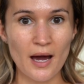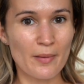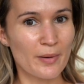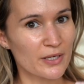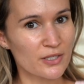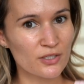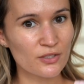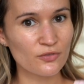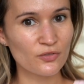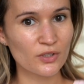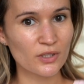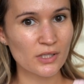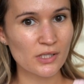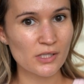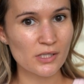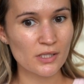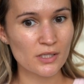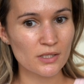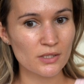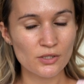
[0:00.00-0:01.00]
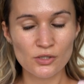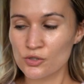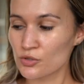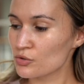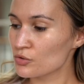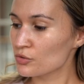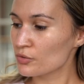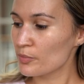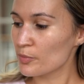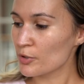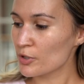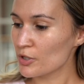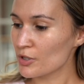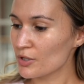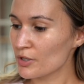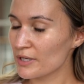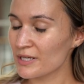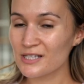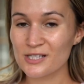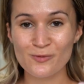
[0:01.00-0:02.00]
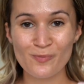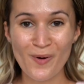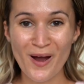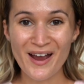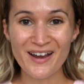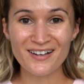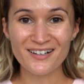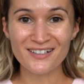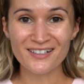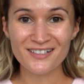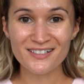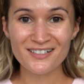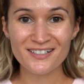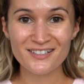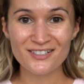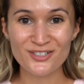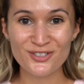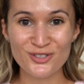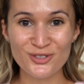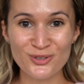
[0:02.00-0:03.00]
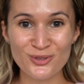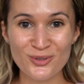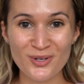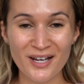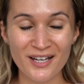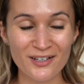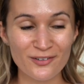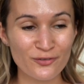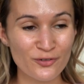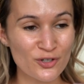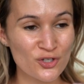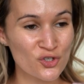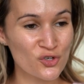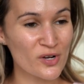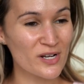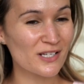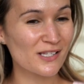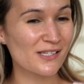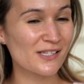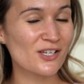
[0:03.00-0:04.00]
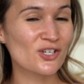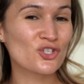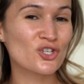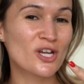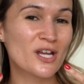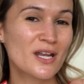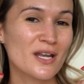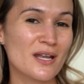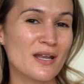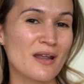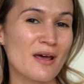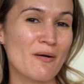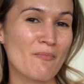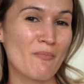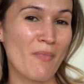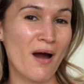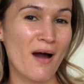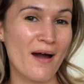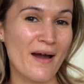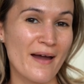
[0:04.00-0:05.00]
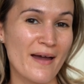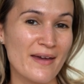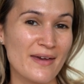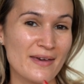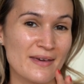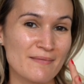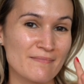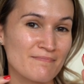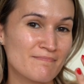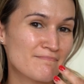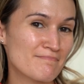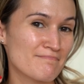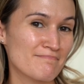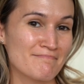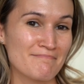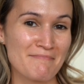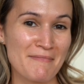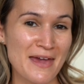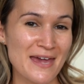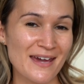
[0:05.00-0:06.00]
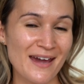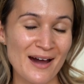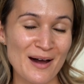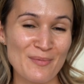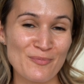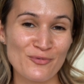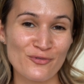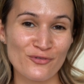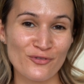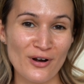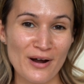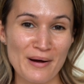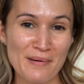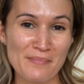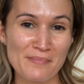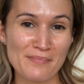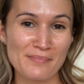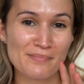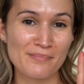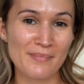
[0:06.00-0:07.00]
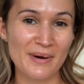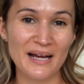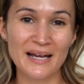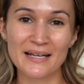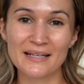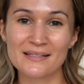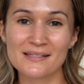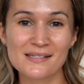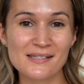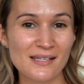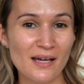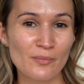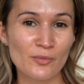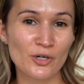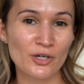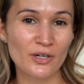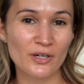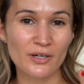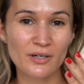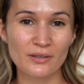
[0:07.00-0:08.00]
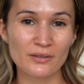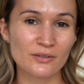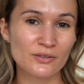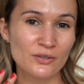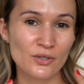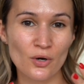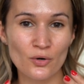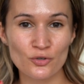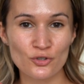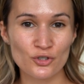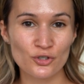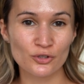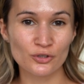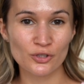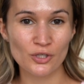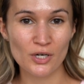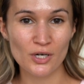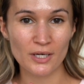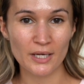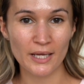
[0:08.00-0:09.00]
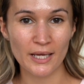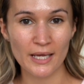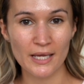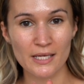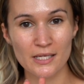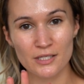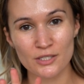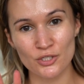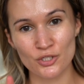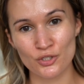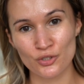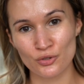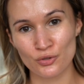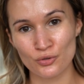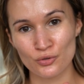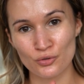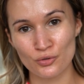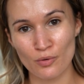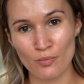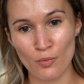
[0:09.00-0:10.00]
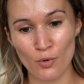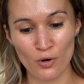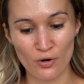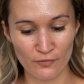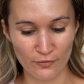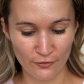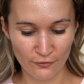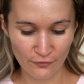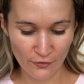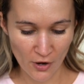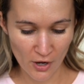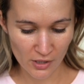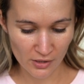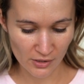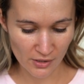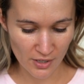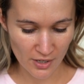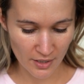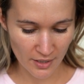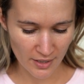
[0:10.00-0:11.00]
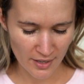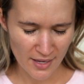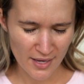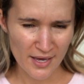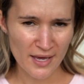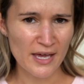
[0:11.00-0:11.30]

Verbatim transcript: I'm actually feeling super inspired to kind of transition my makeup from my summer go-to look into more of a fall look.